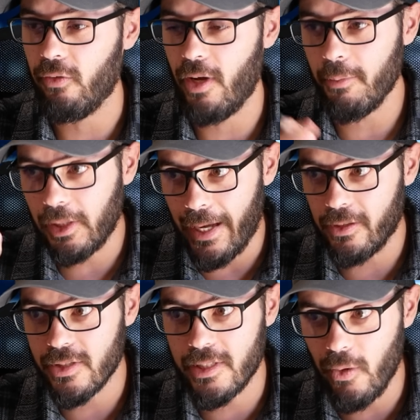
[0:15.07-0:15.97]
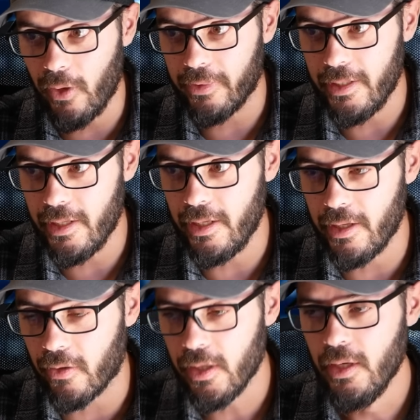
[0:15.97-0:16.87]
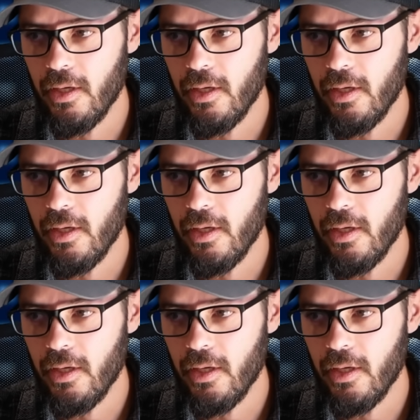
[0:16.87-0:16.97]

So I'm glad to see what they did here.